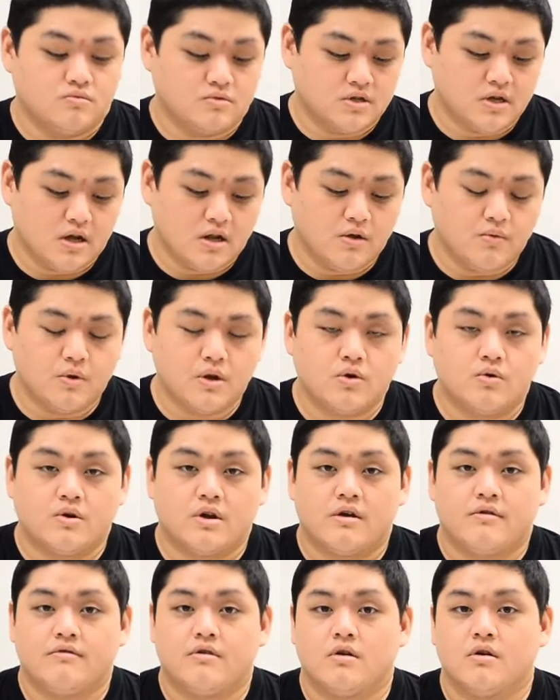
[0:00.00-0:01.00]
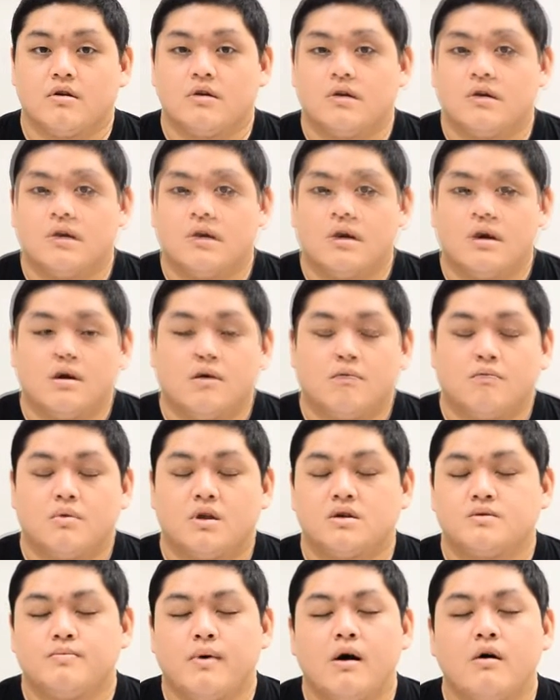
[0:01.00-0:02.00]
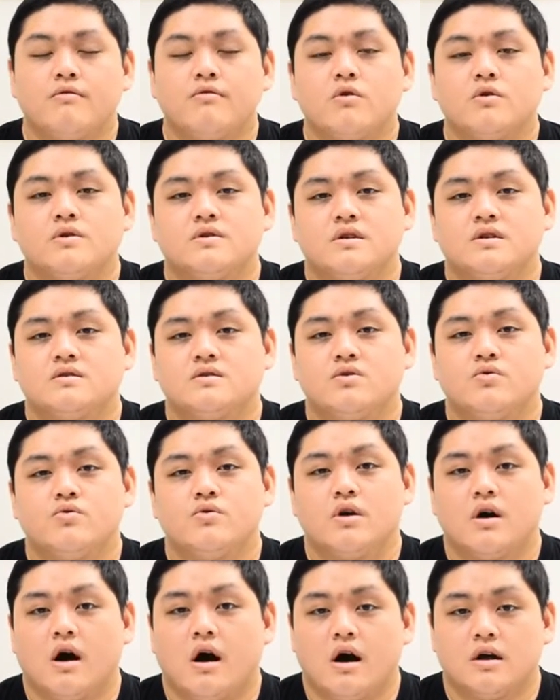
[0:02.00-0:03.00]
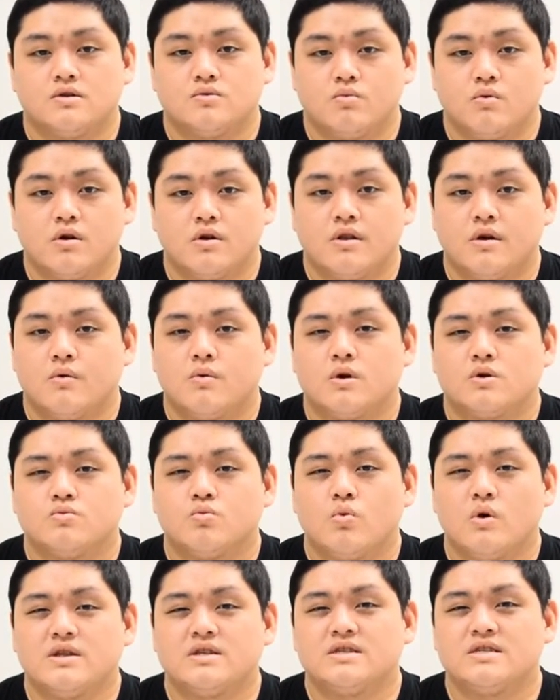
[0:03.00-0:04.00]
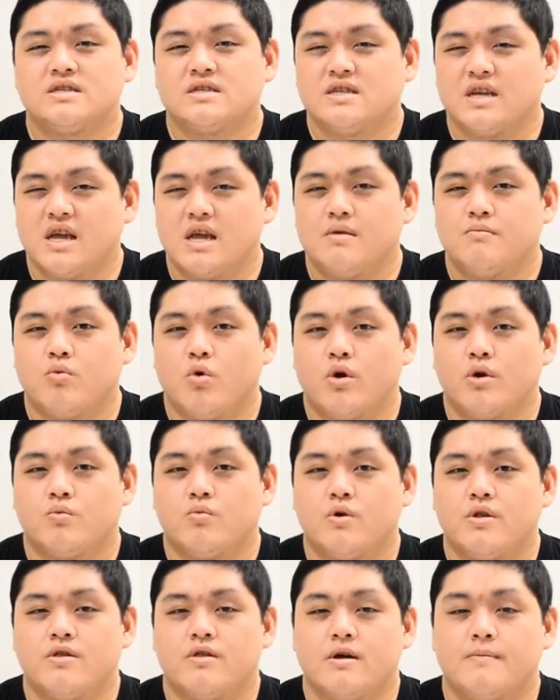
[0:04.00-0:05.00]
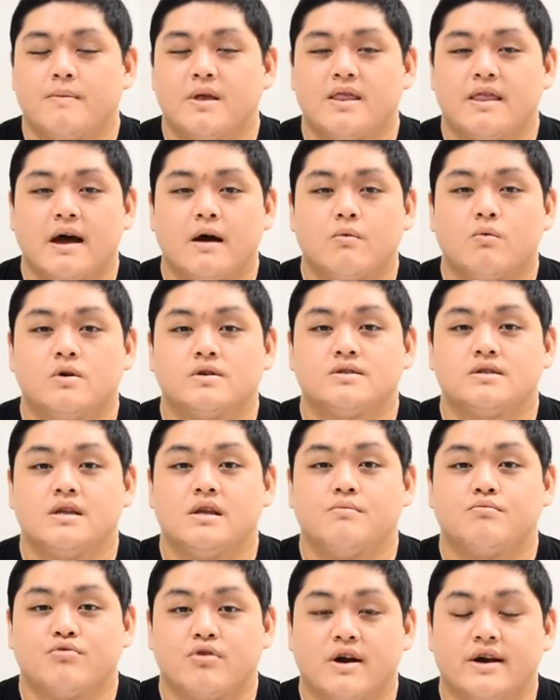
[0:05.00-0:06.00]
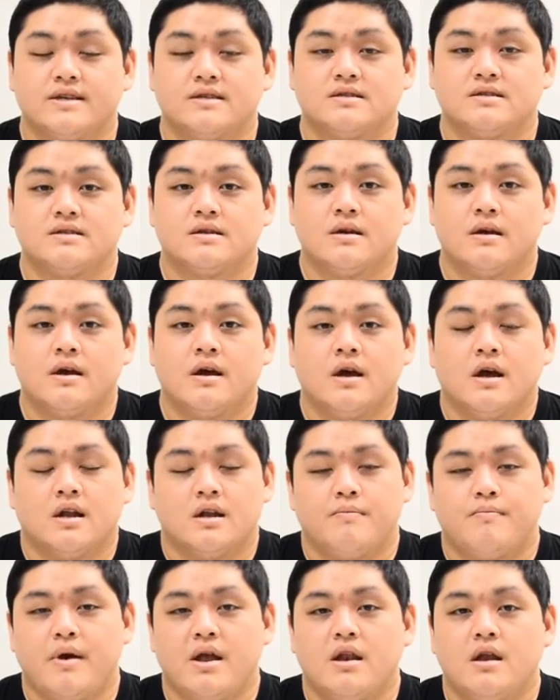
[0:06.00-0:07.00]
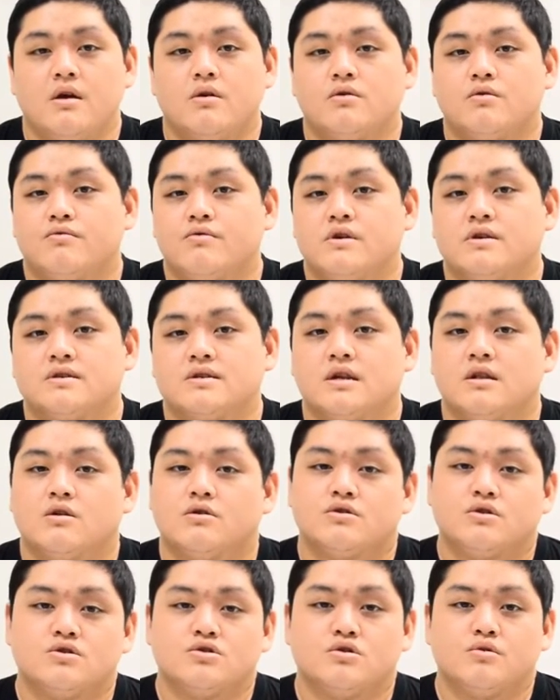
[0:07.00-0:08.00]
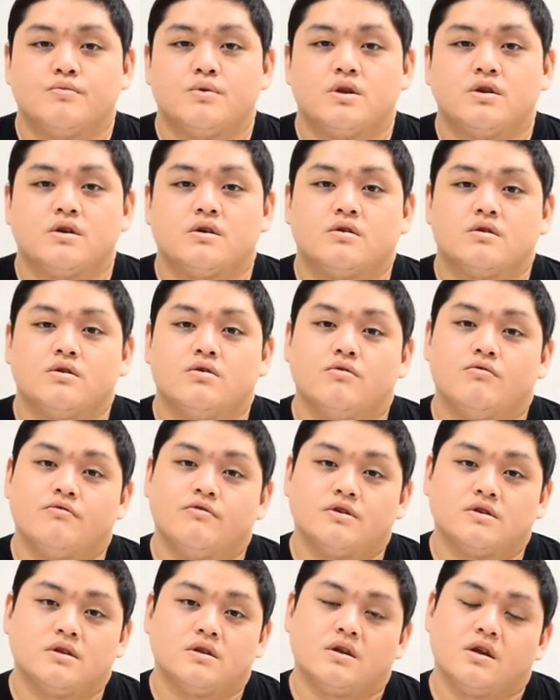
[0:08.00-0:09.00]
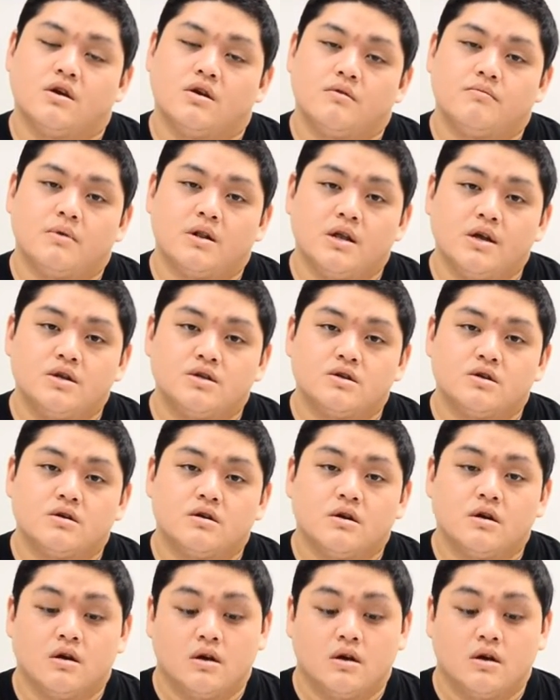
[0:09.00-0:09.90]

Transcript: sadly we don't have here. But as powerful as these two cards were, there was one sticking point with them, and that was the price. Depending on the reseller or distributor you visit here in Malaysia,